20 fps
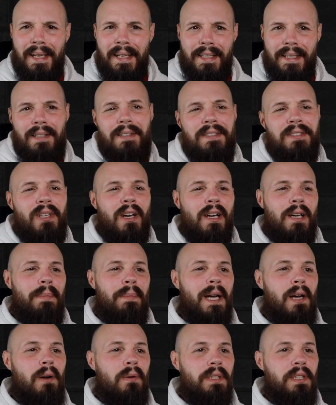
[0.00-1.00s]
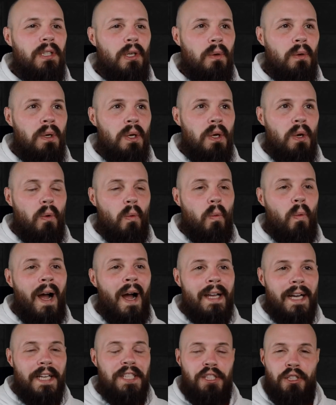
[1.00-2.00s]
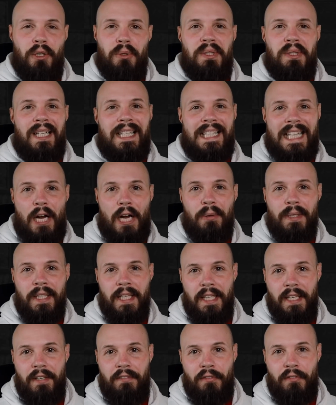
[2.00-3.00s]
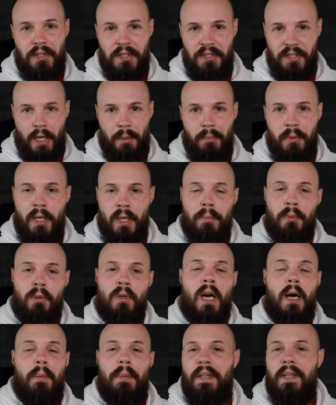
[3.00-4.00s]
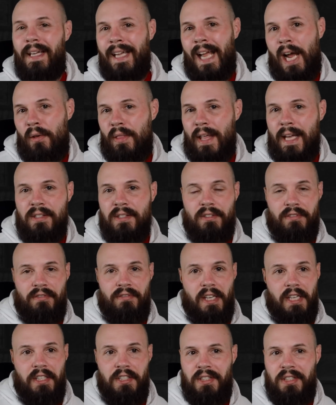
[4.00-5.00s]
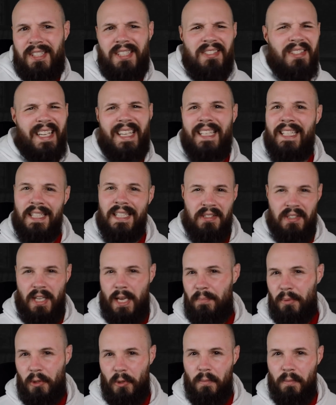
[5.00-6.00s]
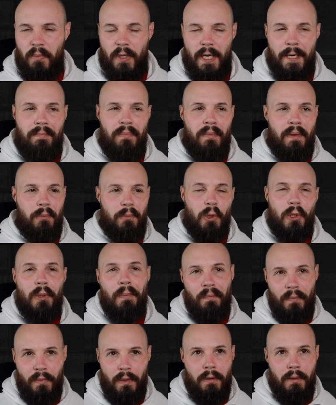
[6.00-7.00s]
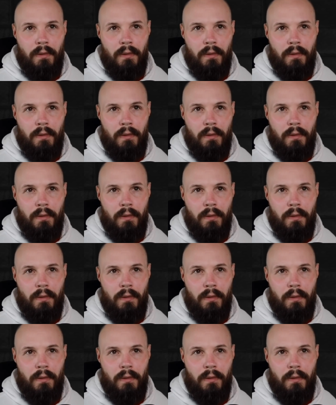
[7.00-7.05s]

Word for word: now let's talk about you know why i chose cloudkit for dub dub grub and like how that's a fit just as like an example right well